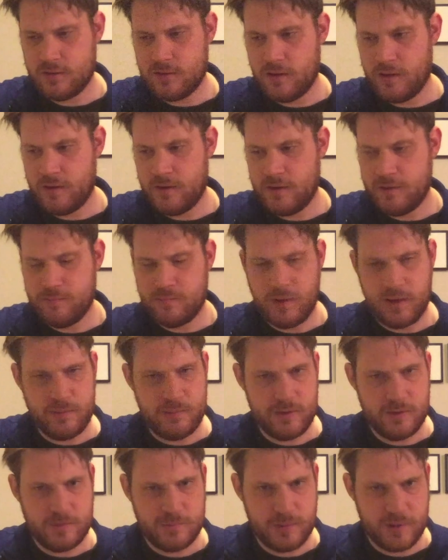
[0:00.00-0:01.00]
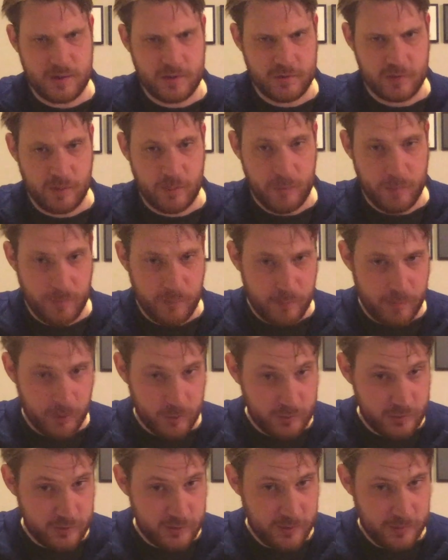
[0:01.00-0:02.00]
and maybe it's because I'm a
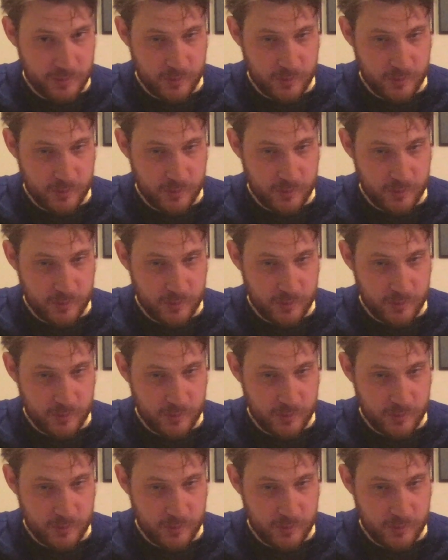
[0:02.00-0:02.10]
malty